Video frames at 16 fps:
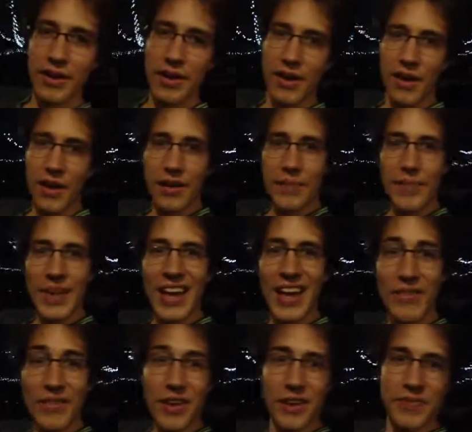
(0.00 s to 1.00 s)
I
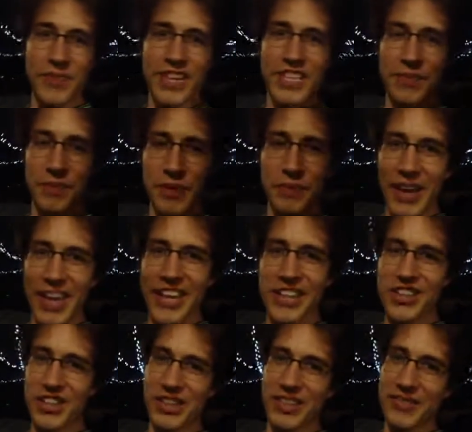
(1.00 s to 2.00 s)
have a Facebook
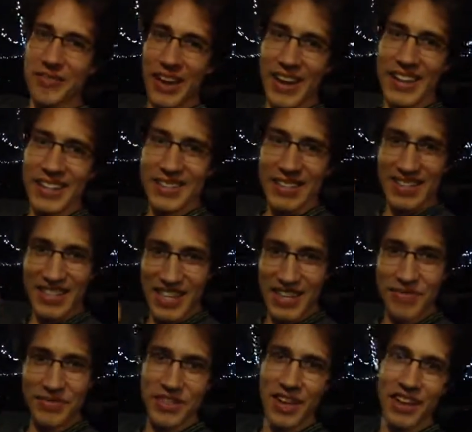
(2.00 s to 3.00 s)
page. You can find it
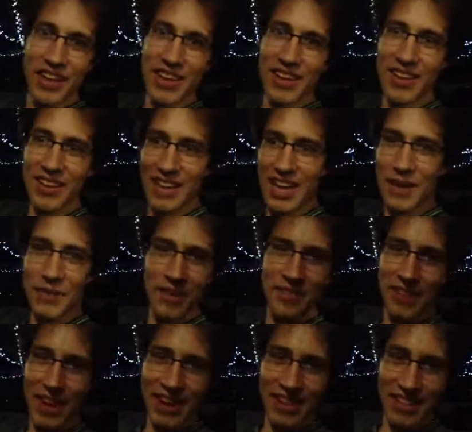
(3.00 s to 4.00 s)
Steve Dunning,
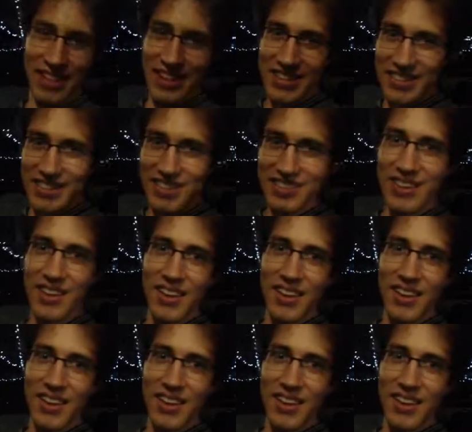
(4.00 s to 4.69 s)
violinist.